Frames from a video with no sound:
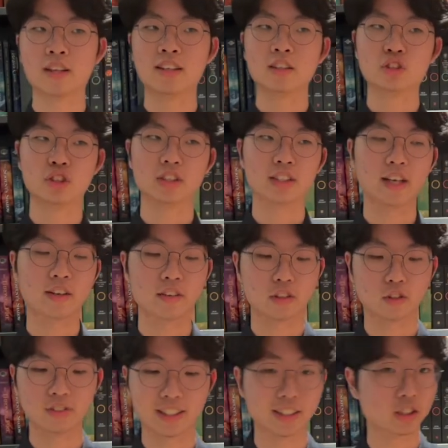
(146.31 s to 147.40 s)
just telling
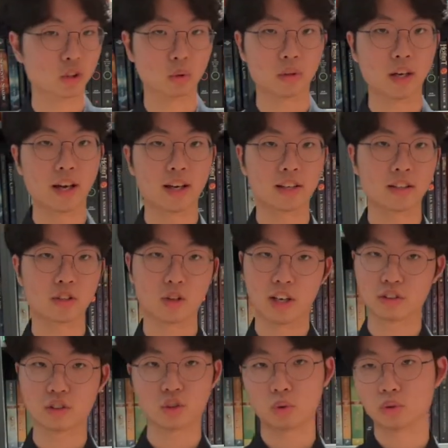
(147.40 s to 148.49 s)
you like it's okay you have
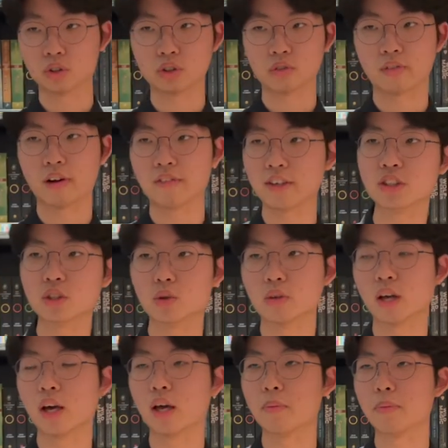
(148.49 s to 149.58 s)
to do it to survive it's
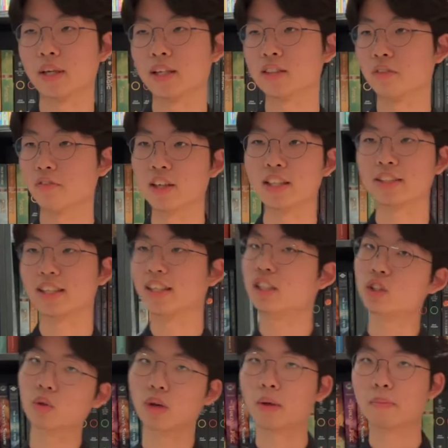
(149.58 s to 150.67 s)
okay because of this it's
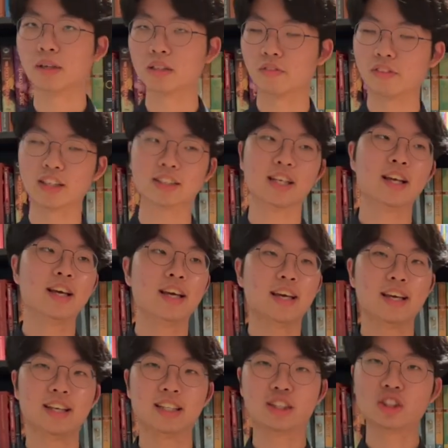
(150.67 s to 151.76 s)
okay because of this
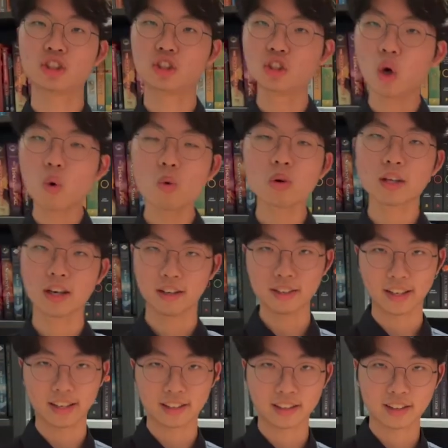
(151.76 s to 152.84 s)
it is so
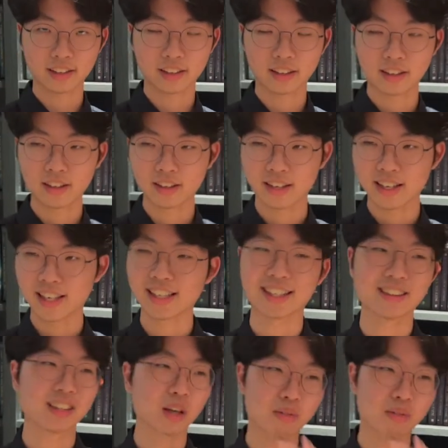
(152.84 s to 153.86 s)
cunning it can think of